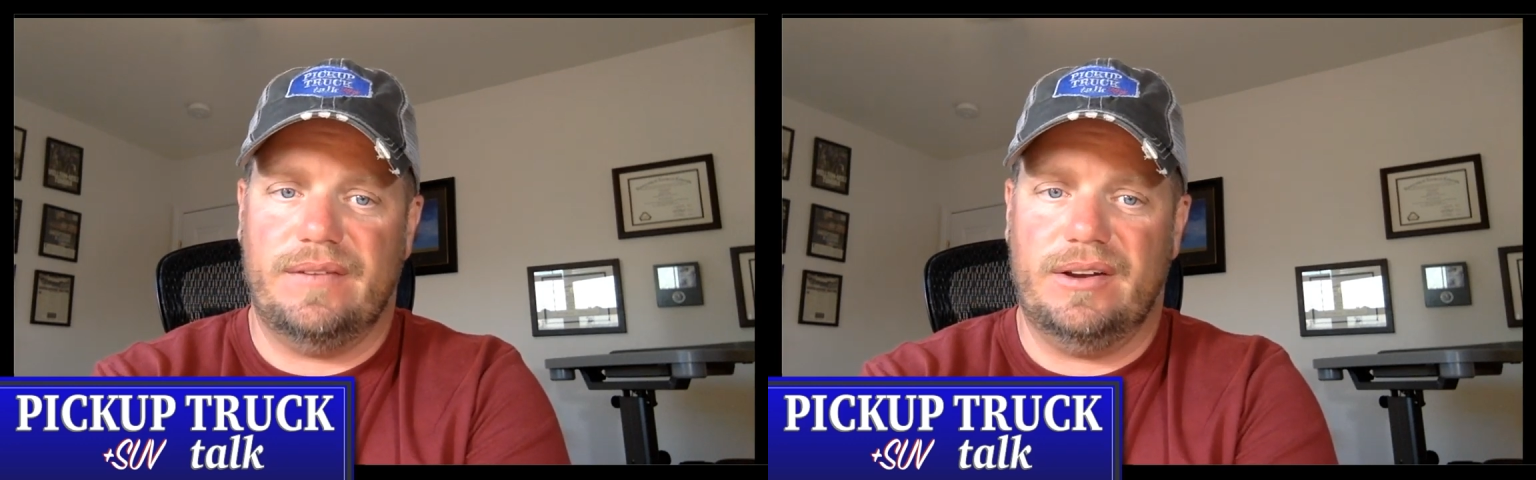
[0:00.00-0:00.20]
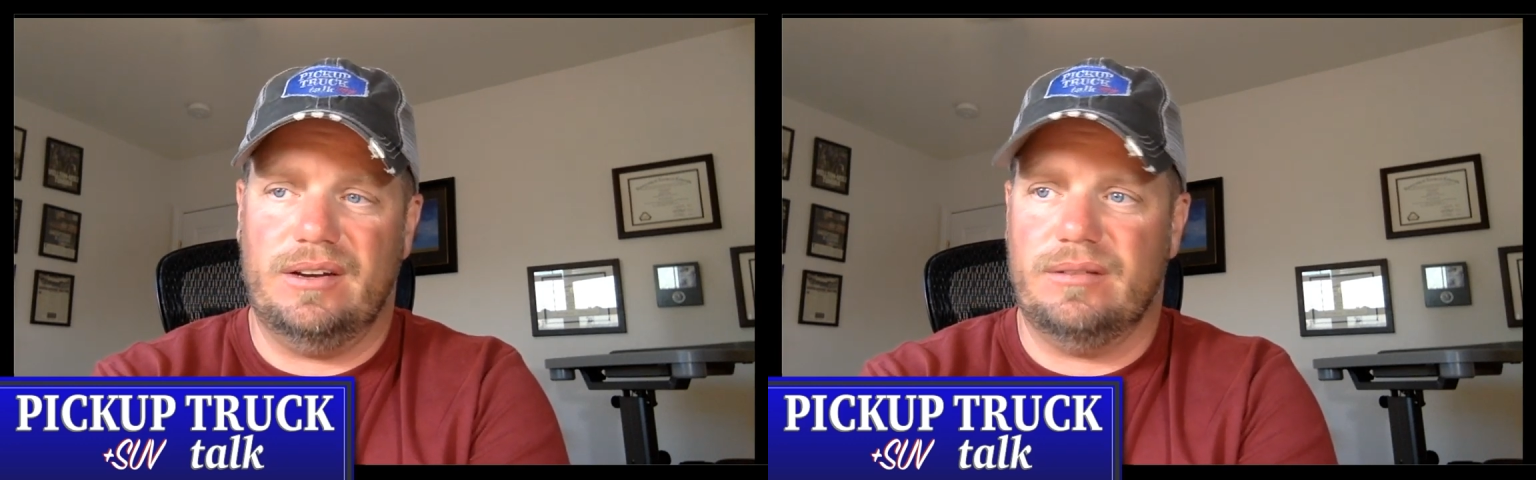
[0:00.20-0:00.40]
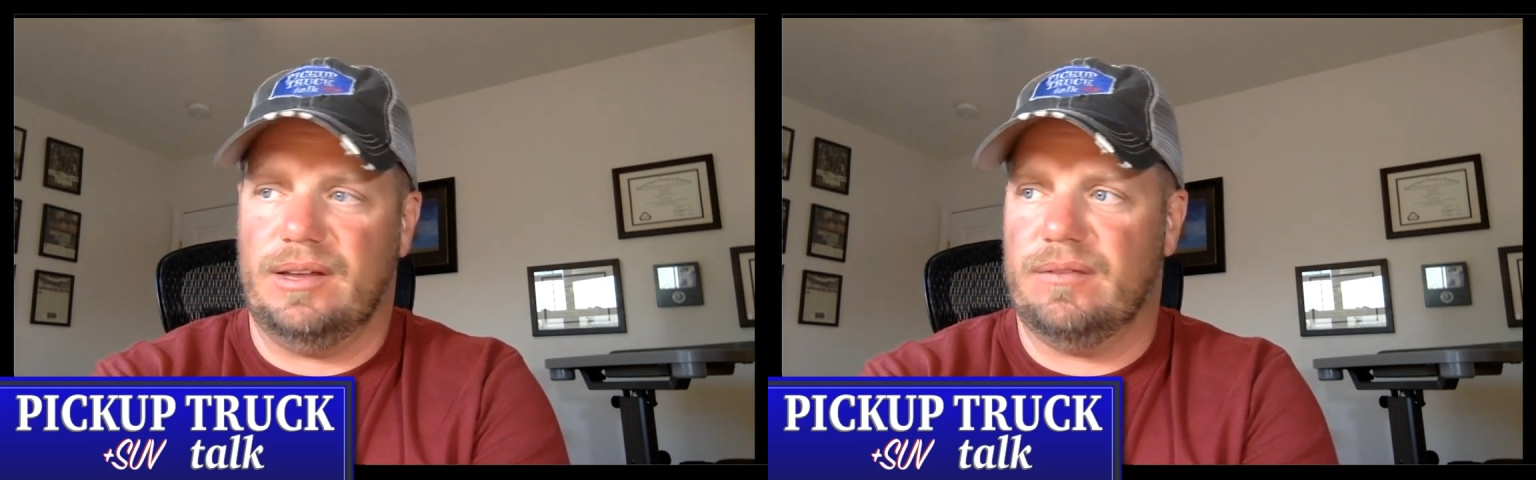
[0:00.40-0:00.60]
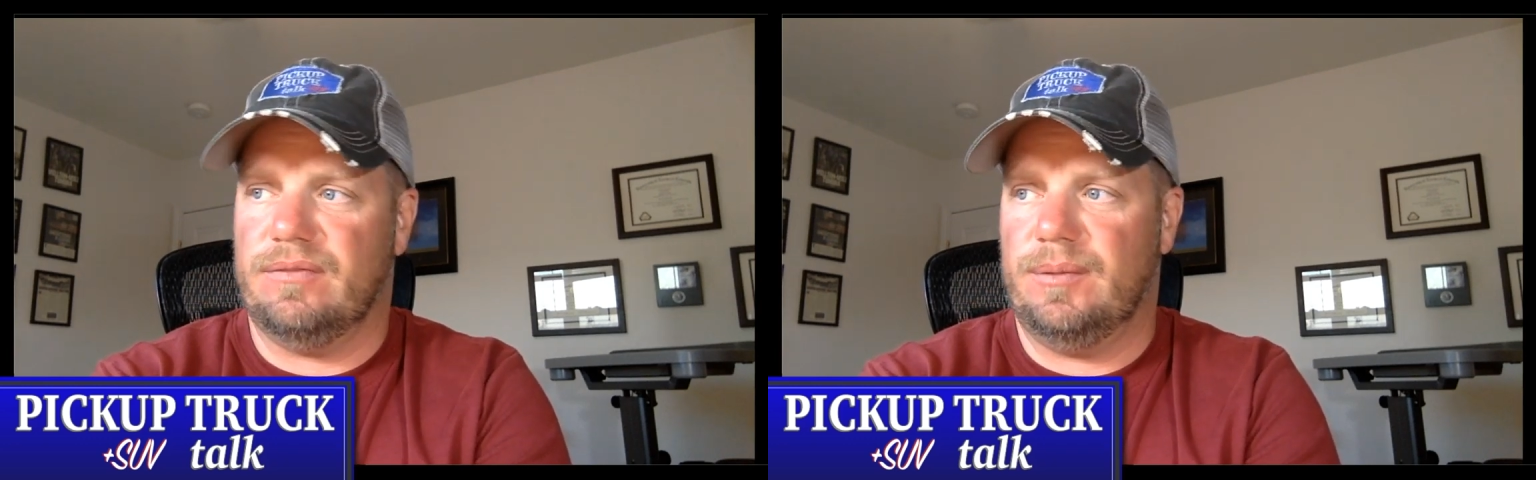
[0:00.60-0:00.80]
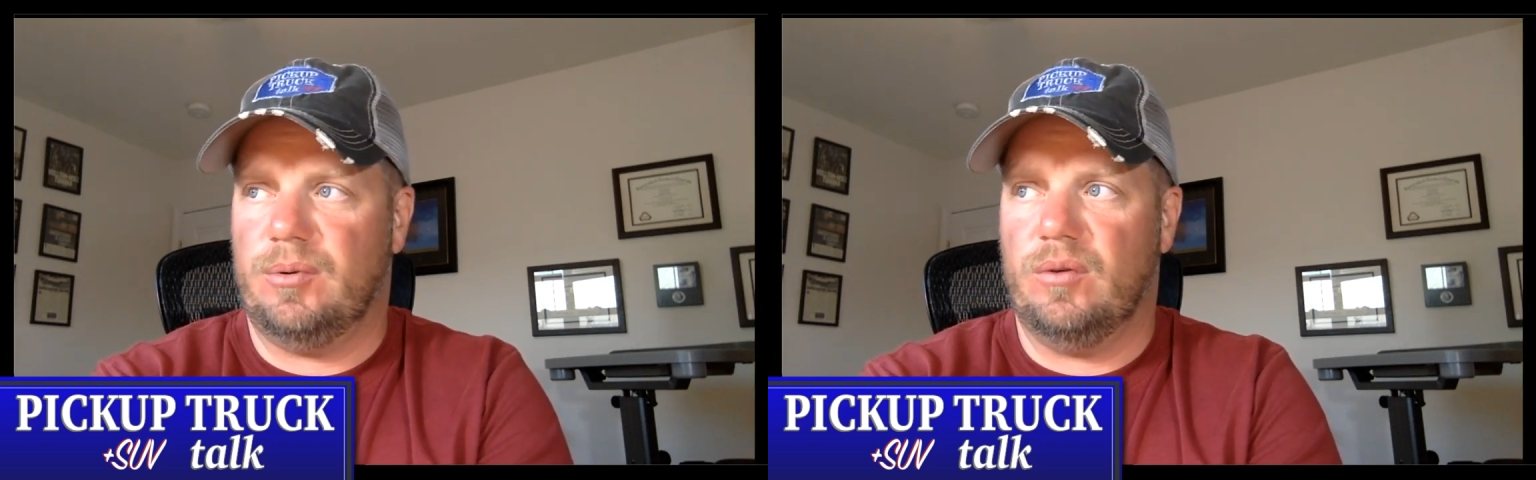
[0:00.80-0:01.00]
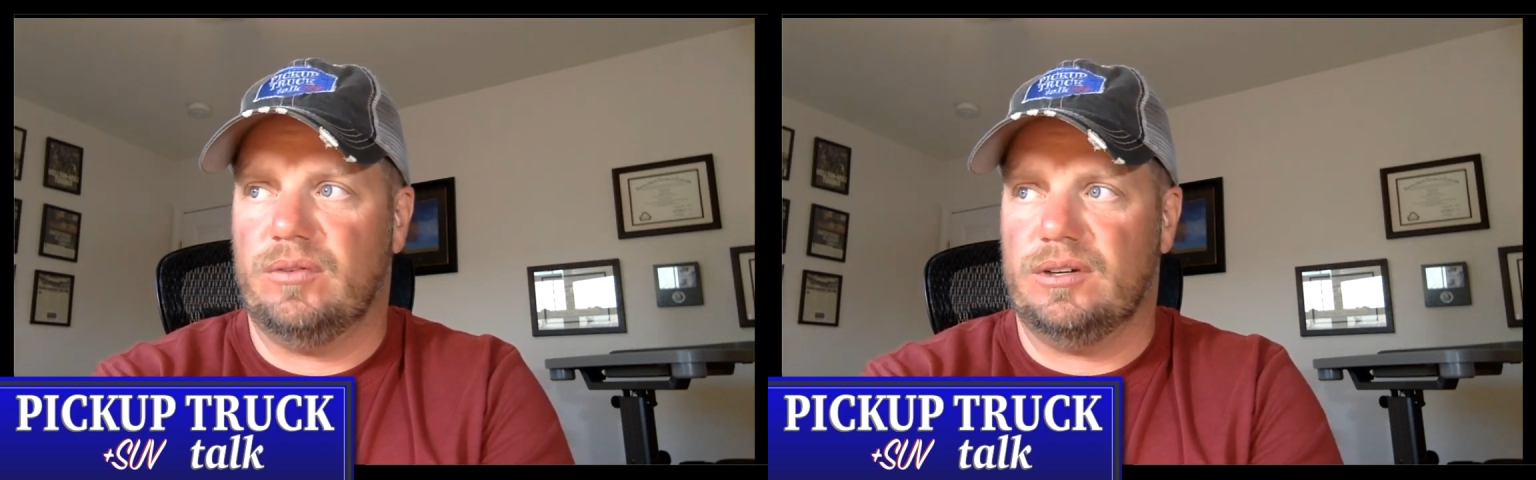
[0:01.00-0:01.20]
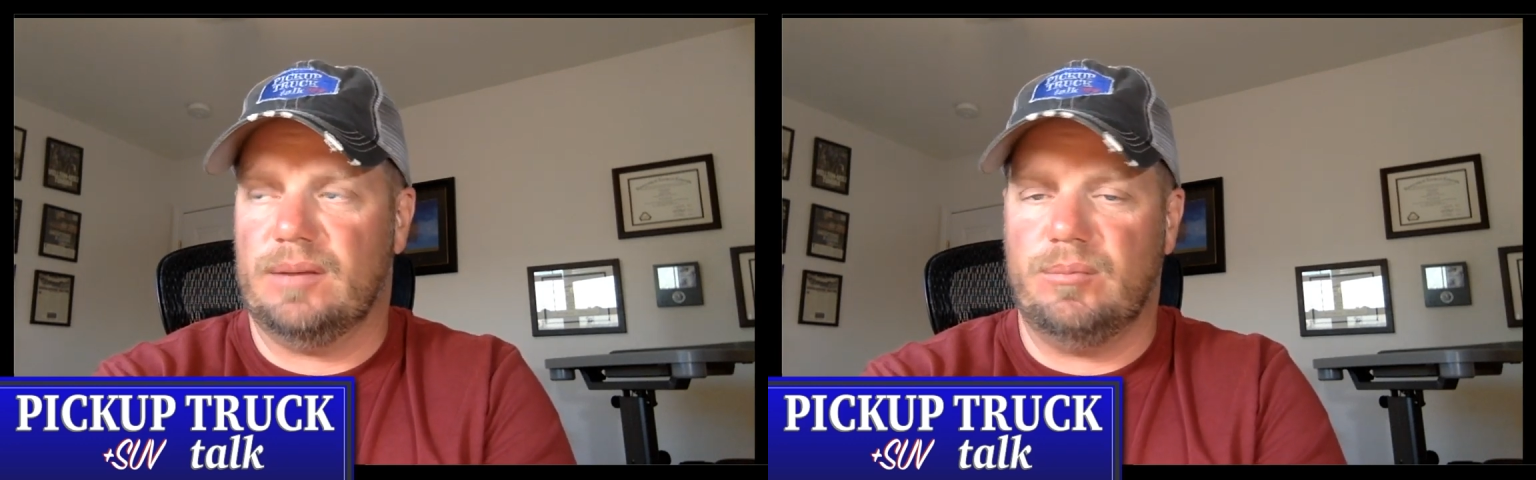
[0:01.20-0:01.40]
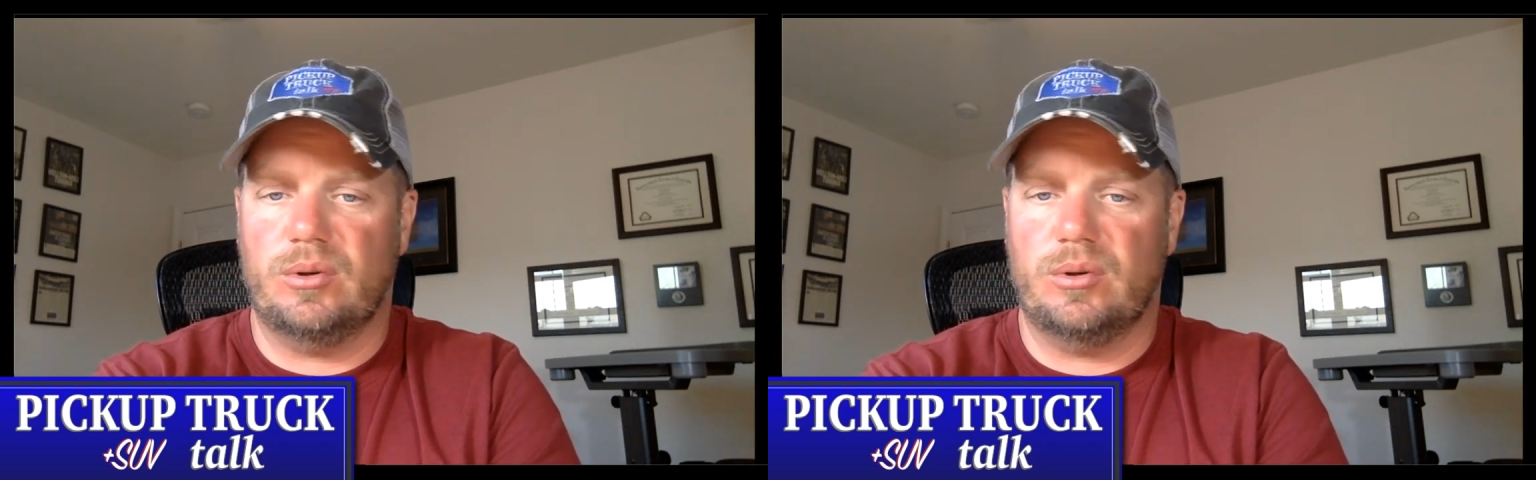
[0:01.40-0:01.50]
They're going to like flip over like